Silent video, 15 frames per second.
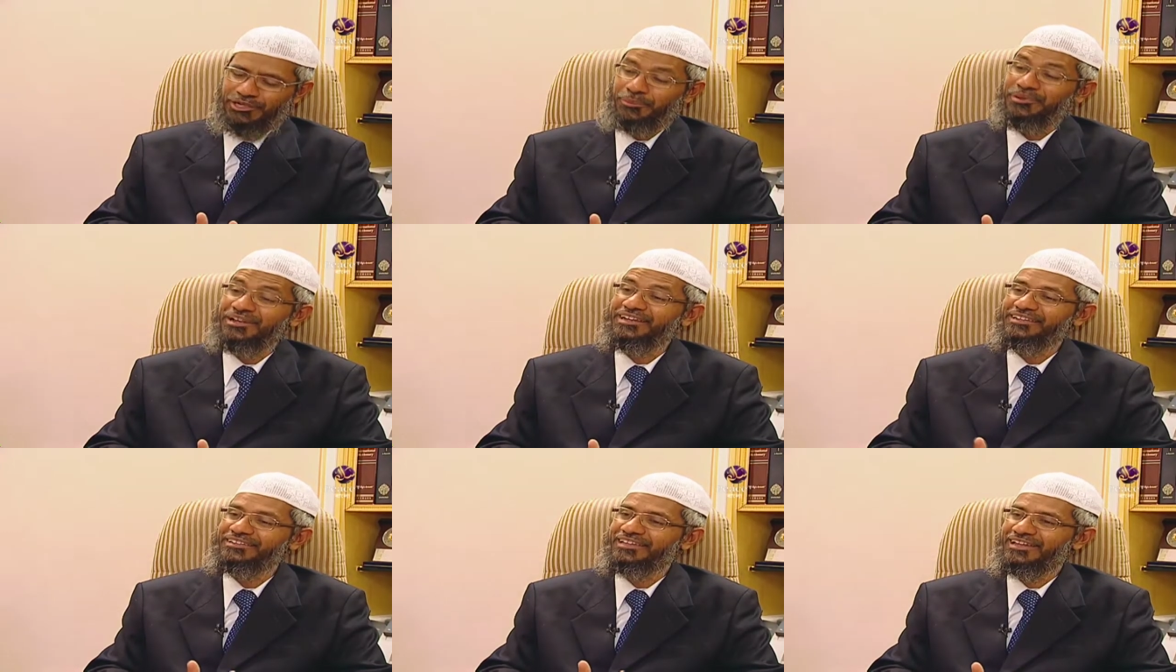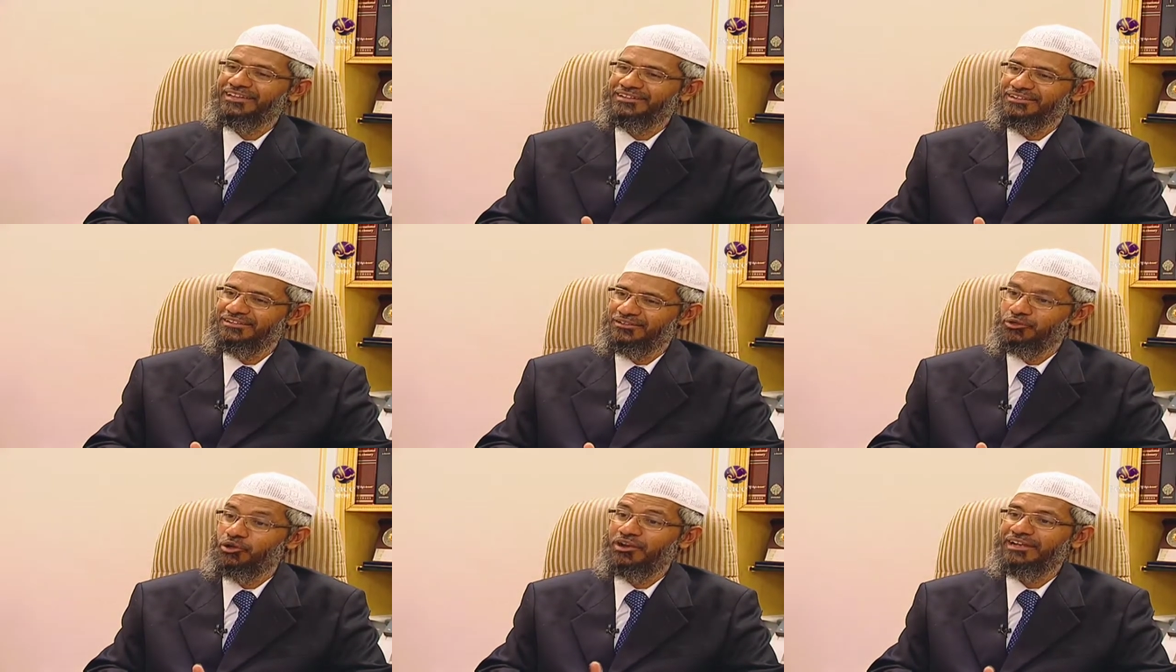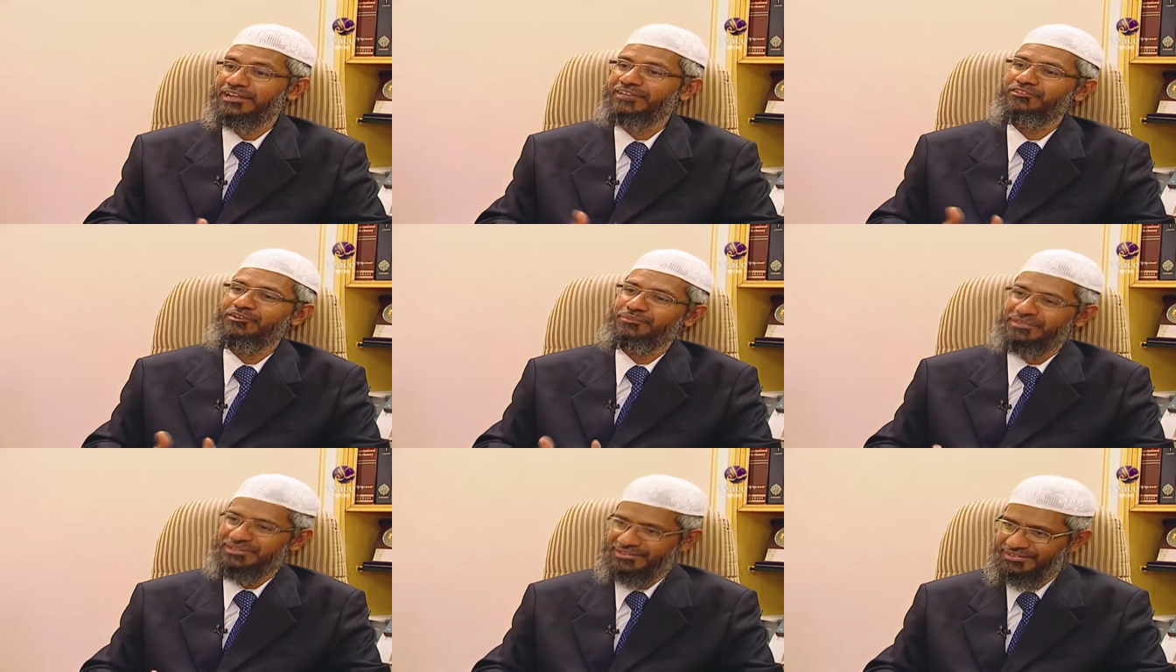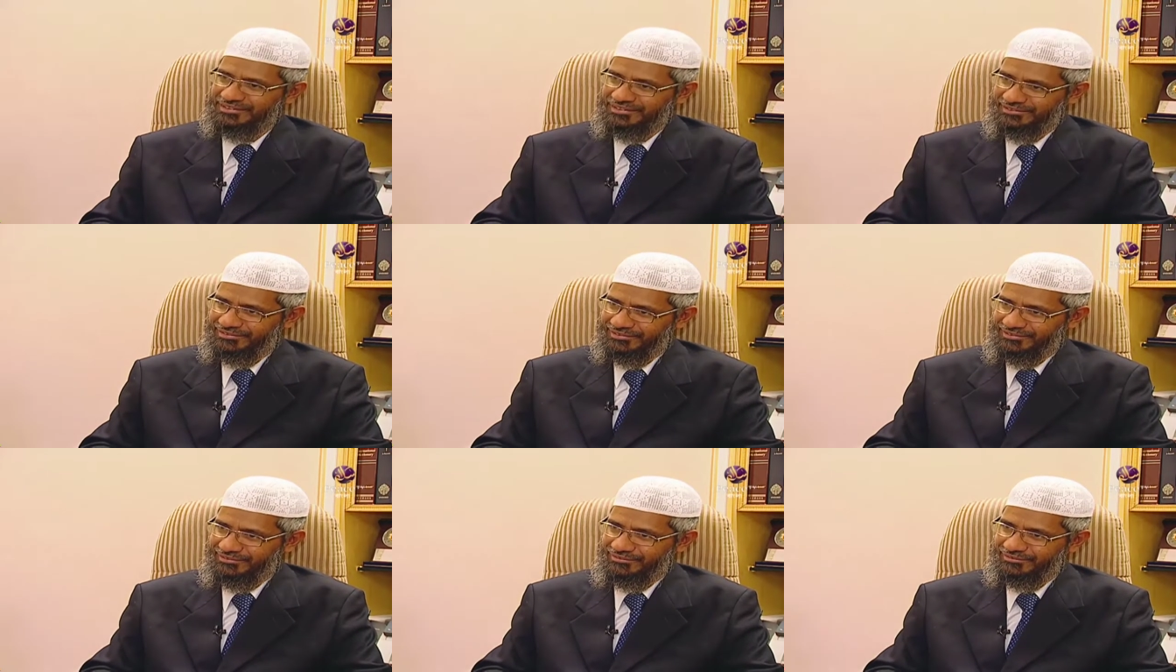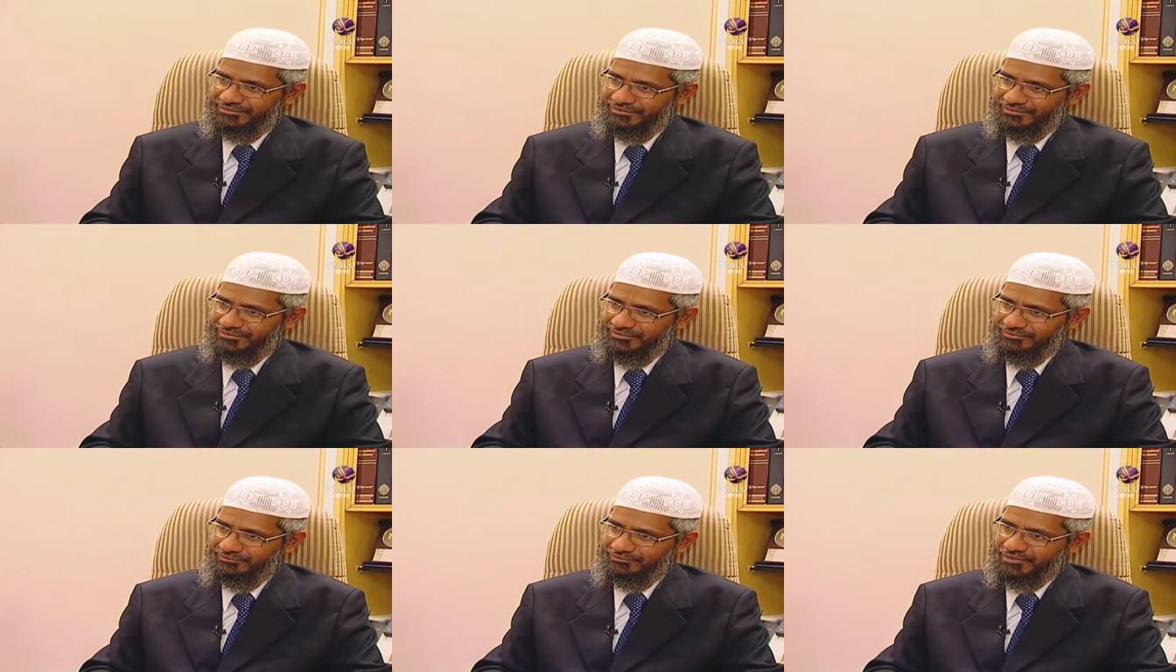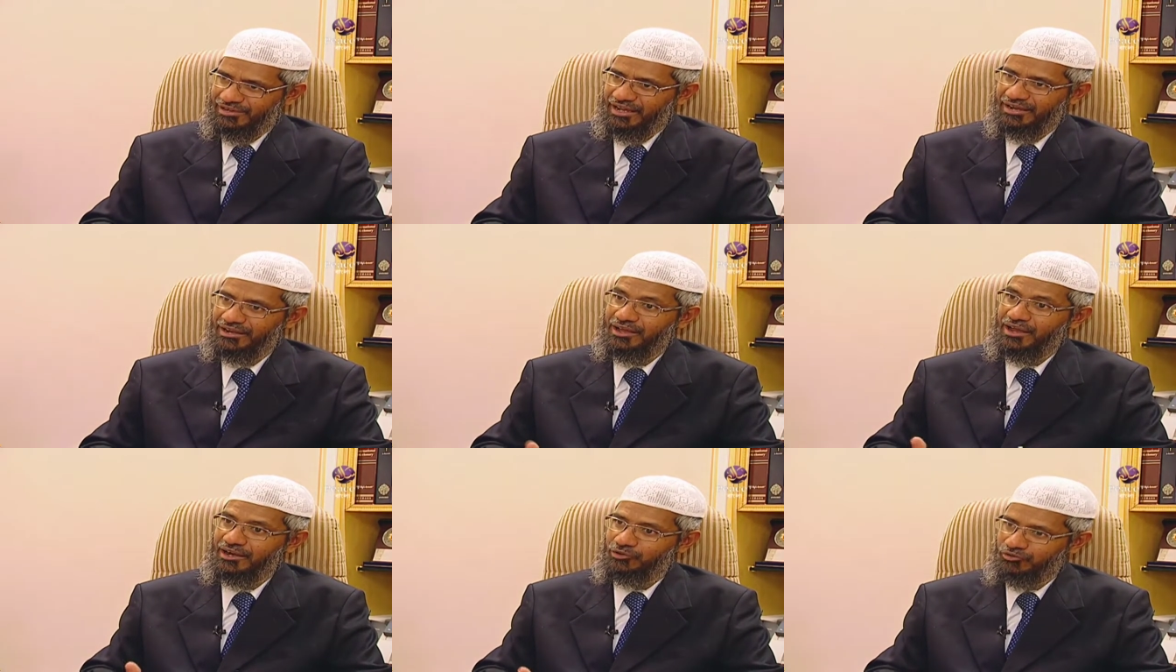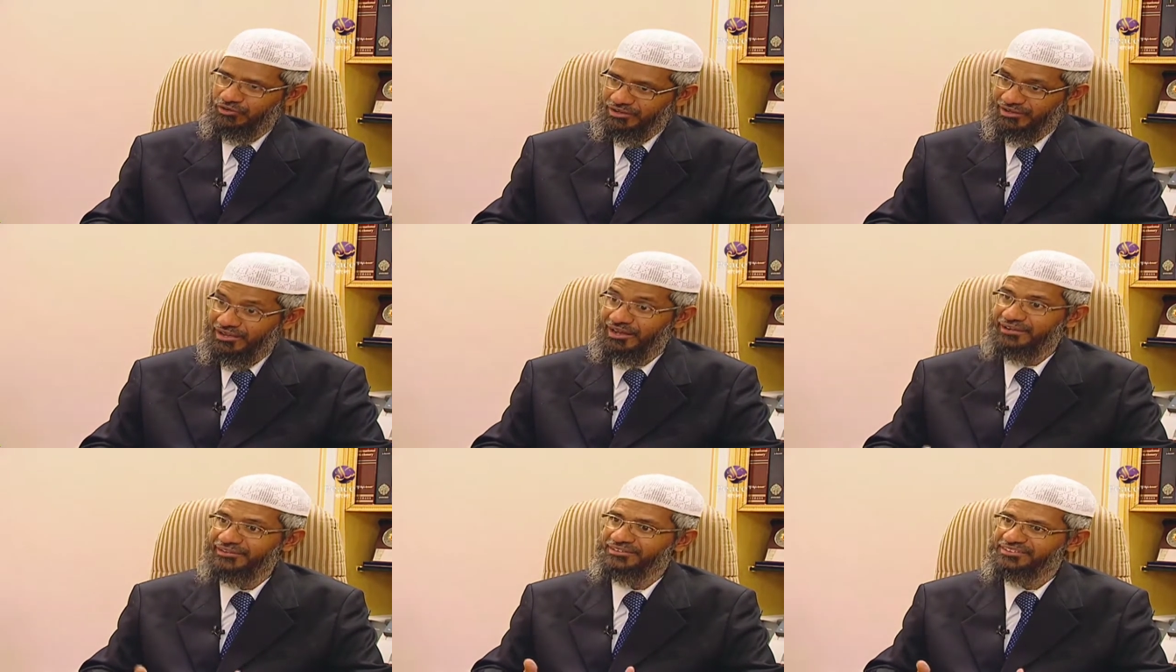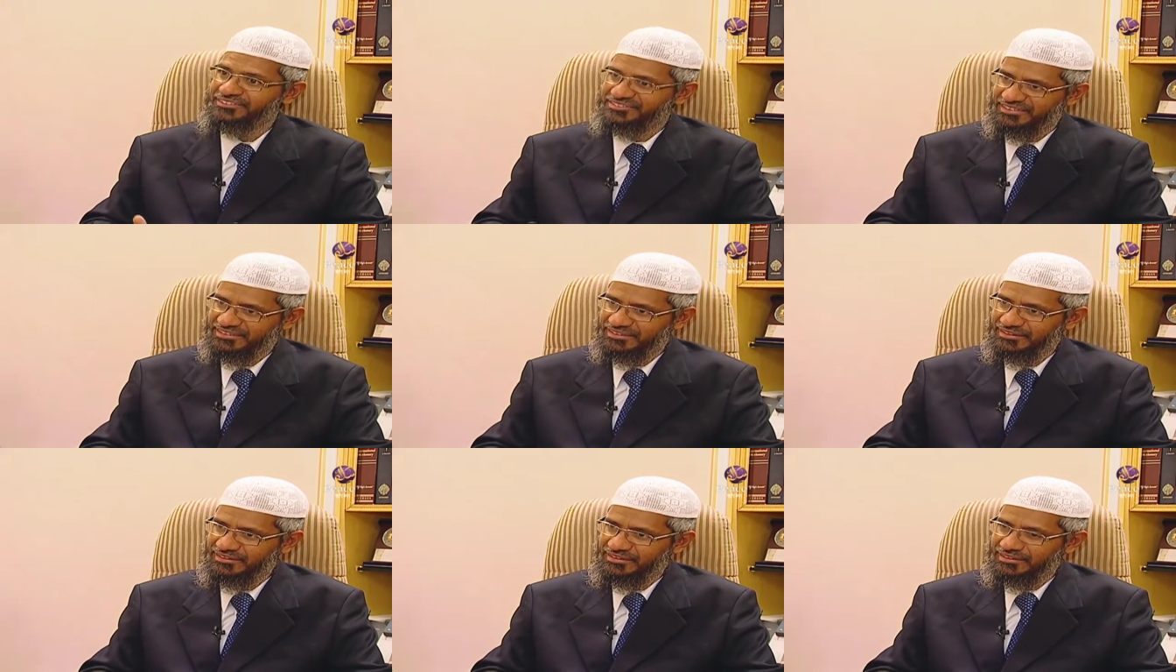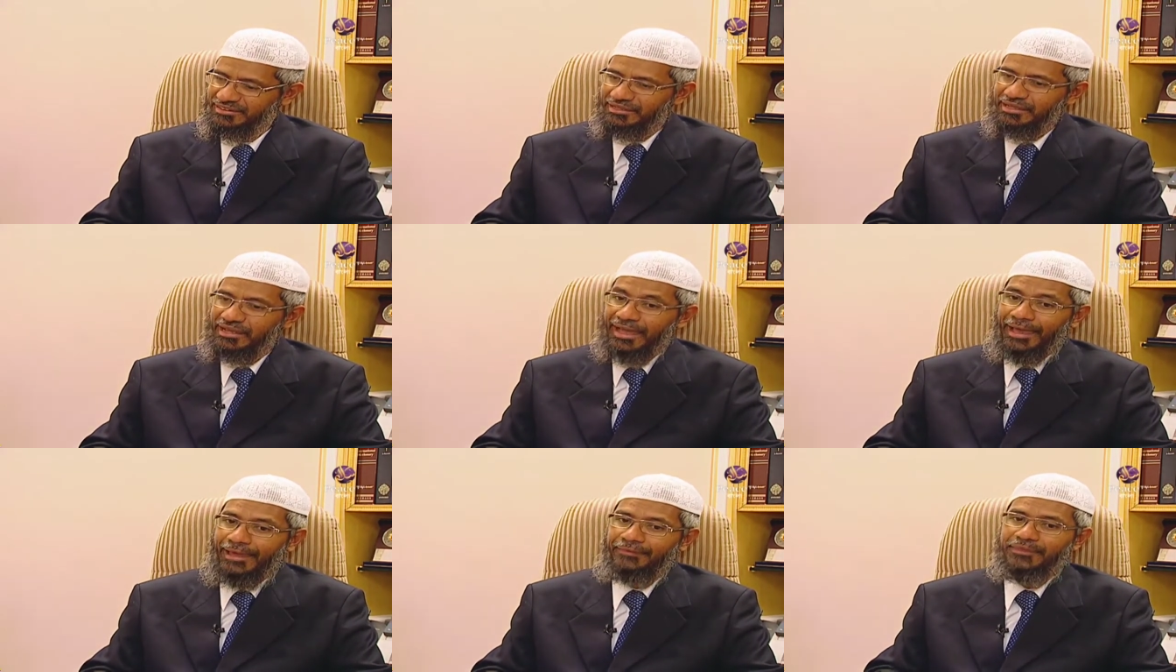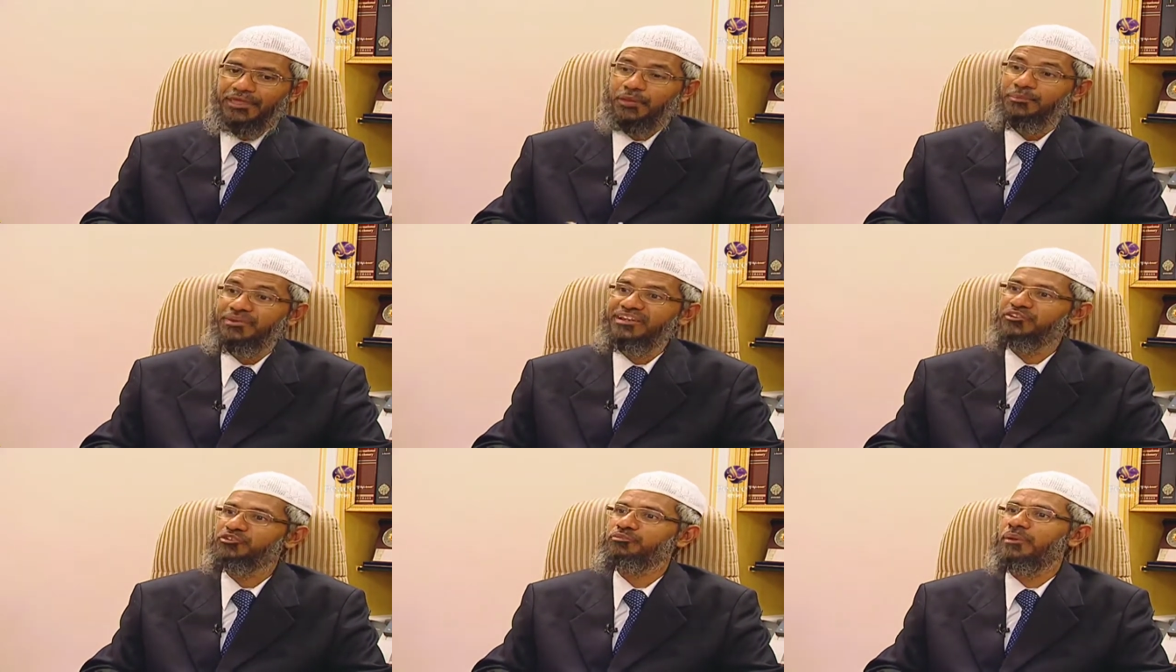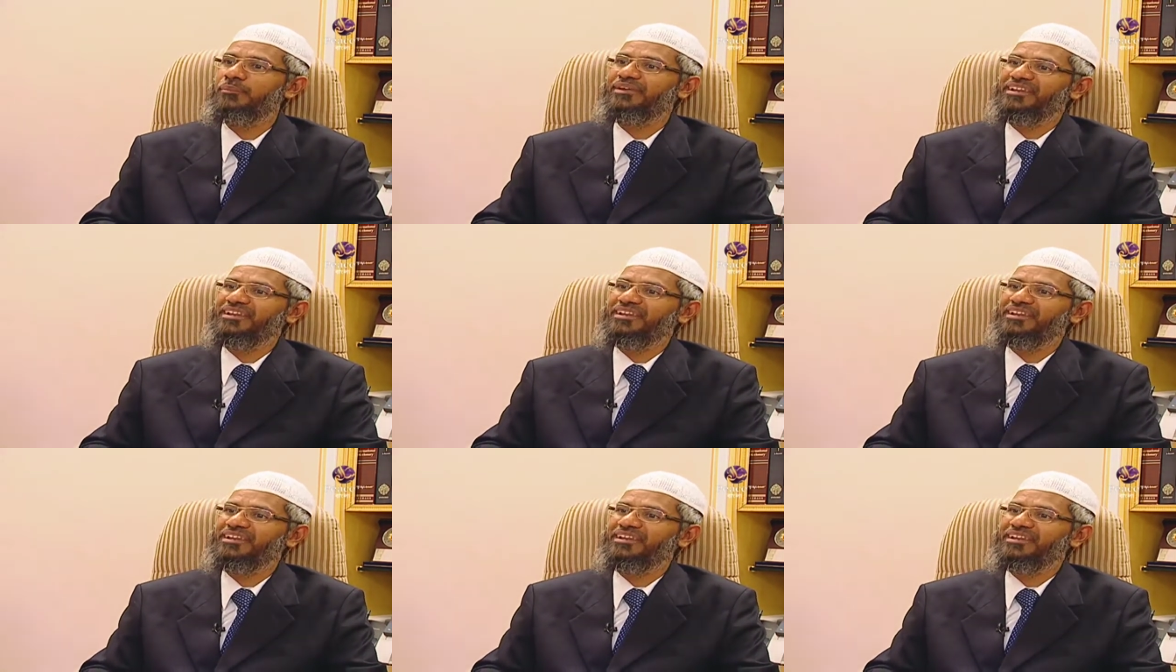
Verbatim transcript: good ability that God had given me right. regarding arguing, regarding reasoning, and the ability to